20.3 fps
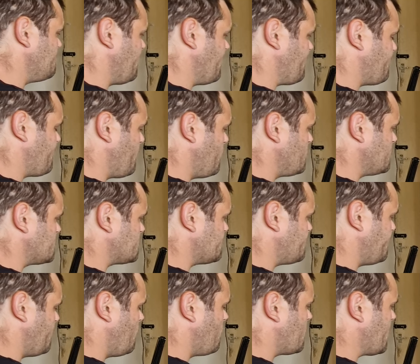my first
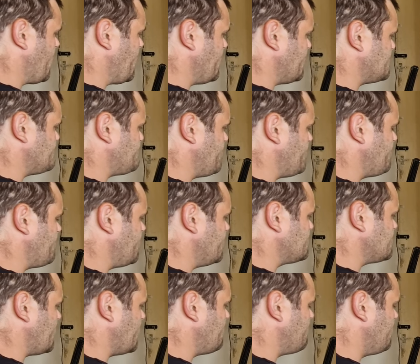4K
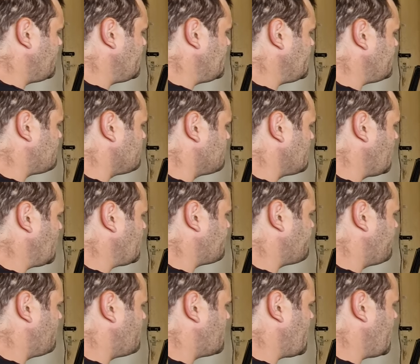experience. I really do
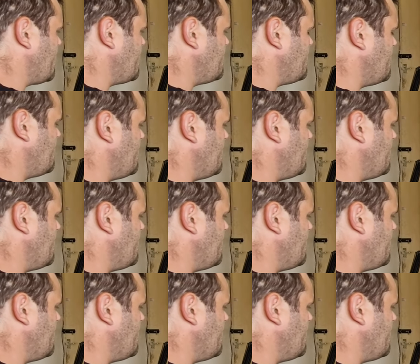like 4K.